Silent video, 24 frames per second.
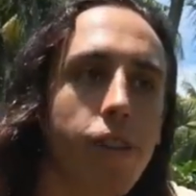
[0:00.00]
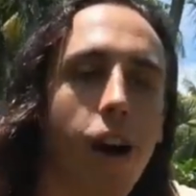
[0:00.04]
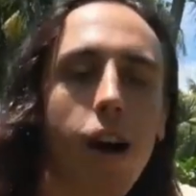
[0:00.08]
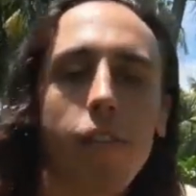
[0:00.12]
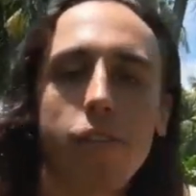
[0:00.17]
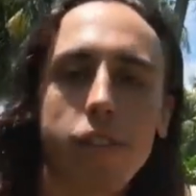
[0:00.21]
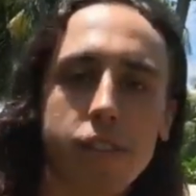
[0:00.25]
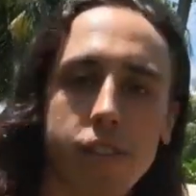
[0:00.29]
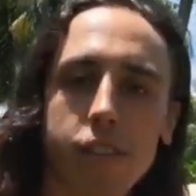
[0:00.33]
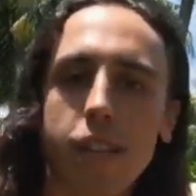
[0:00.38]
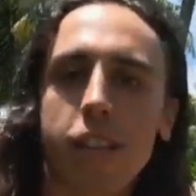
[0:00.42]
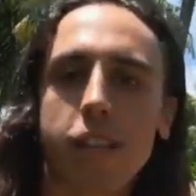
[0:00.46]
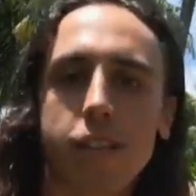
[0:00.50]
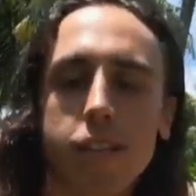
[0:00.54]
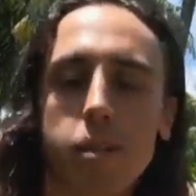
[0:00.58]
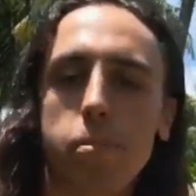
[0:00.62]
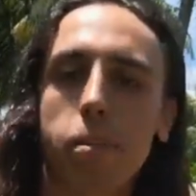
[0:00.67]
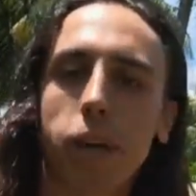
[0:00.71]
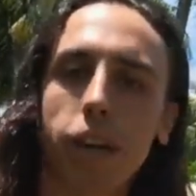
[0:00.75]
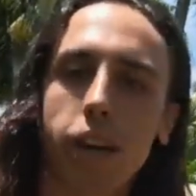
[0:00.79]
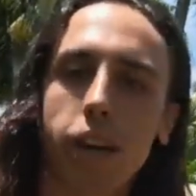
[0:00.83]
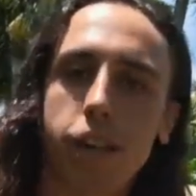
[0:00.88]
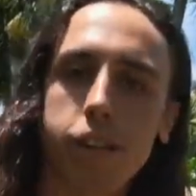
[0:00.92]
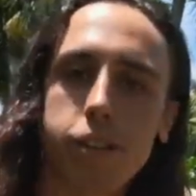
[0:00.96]
Obviously, that's the
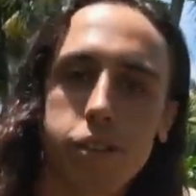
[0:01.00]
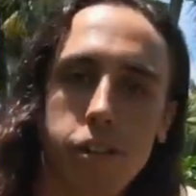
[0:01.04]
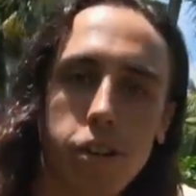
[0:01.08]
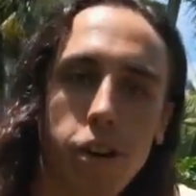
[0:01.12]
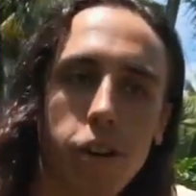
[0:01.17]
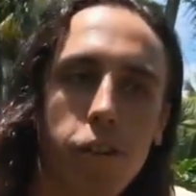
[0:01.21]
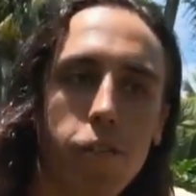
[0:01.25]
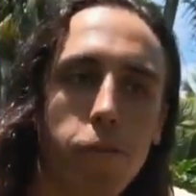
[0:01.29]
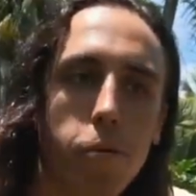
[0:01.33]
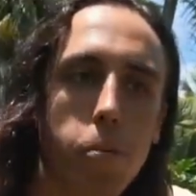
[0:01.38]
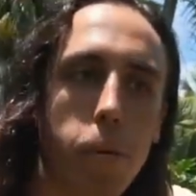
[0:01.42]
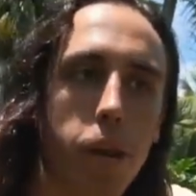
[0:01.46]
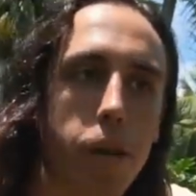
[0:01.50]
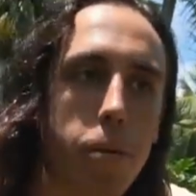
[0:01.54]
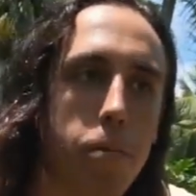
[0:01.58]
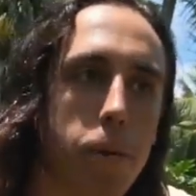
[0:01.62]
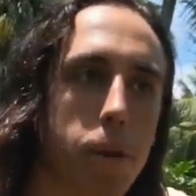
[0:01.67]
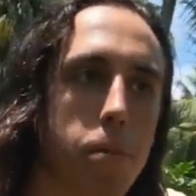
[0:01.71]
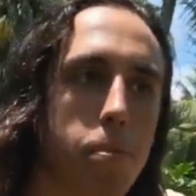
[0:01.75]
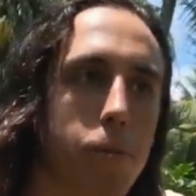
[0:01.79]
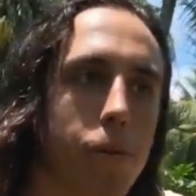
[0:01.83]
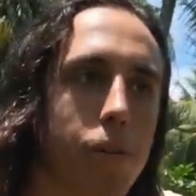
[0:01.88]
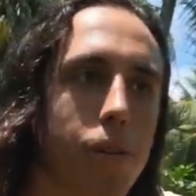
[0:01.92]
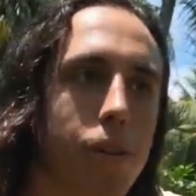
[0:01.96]
big concern for many
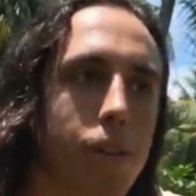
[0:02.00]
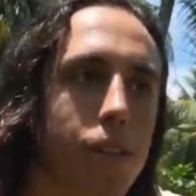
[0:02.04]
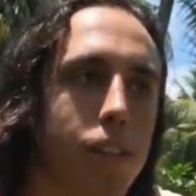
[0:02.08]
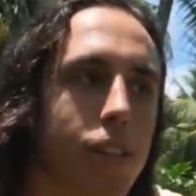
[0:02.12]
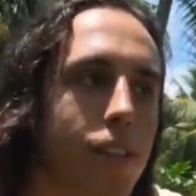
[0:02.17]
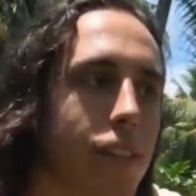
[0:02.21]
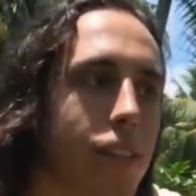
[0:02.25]
people,